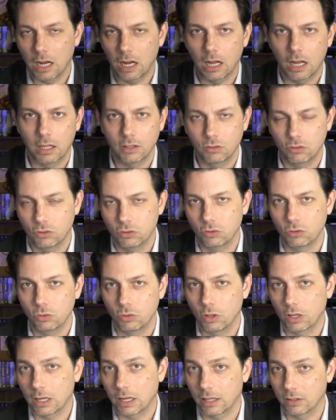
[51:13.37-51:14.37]
onto
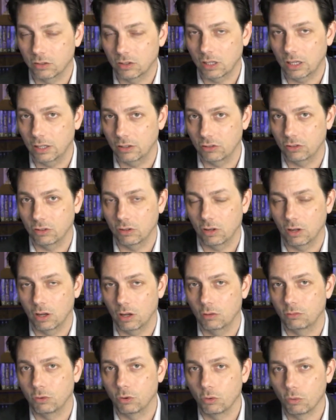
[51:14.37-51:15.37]
the constellation
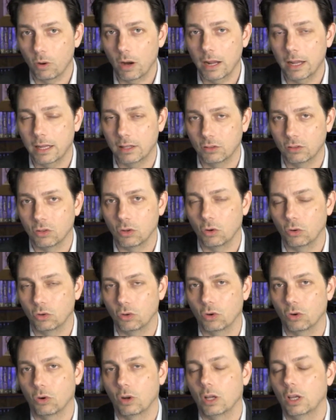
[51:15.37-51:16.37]
of Orion. So
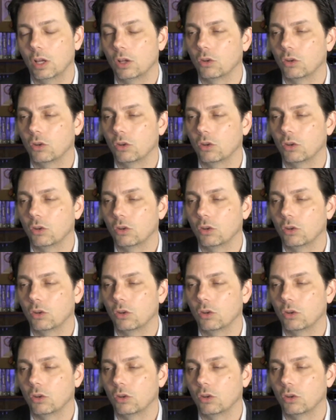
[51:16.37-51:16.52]
you're